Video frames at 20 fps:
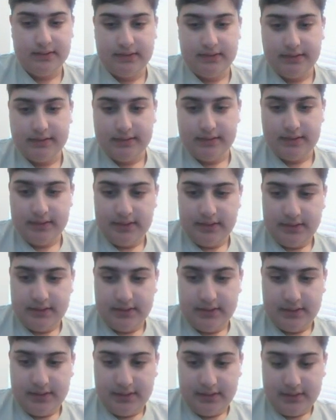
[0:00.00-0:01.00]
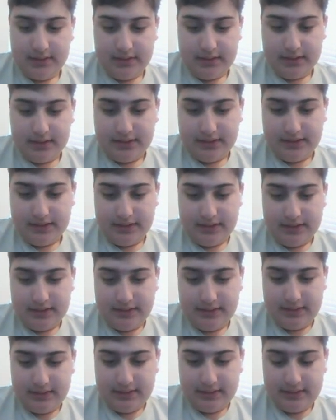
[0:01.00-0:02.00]

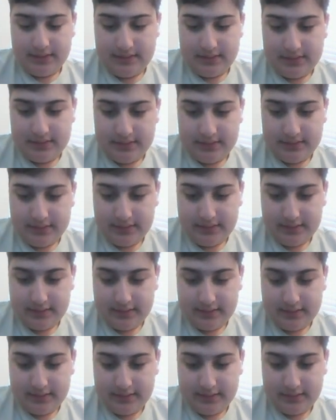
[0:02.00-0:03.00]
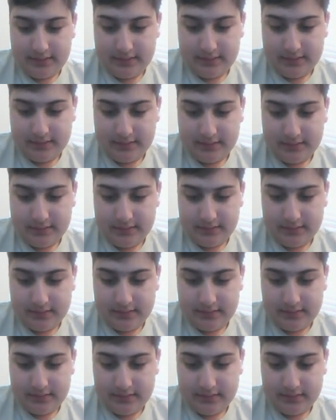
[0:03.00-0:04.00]

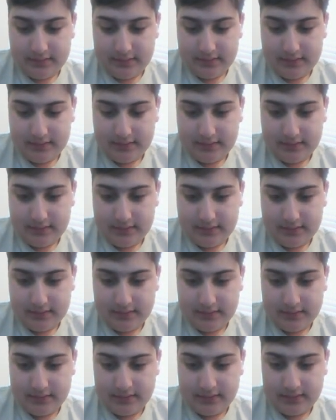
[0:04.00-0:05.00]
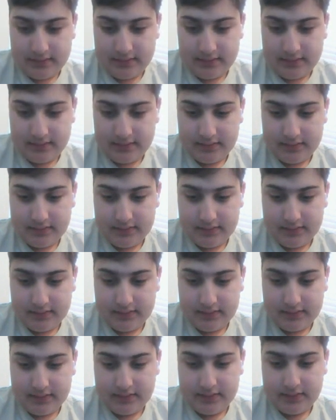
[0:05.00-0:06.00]

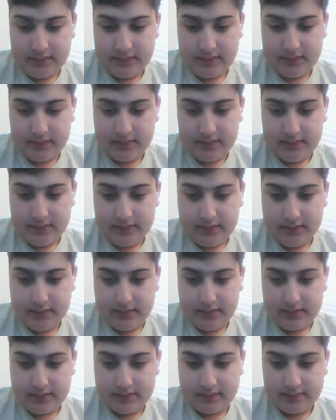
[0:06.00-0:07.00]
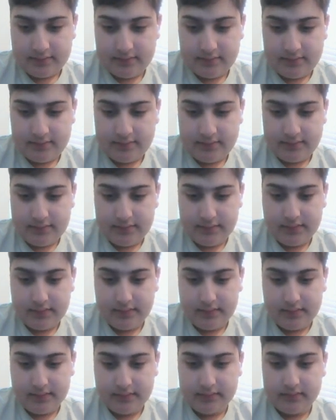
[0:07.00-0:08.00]
[no speech]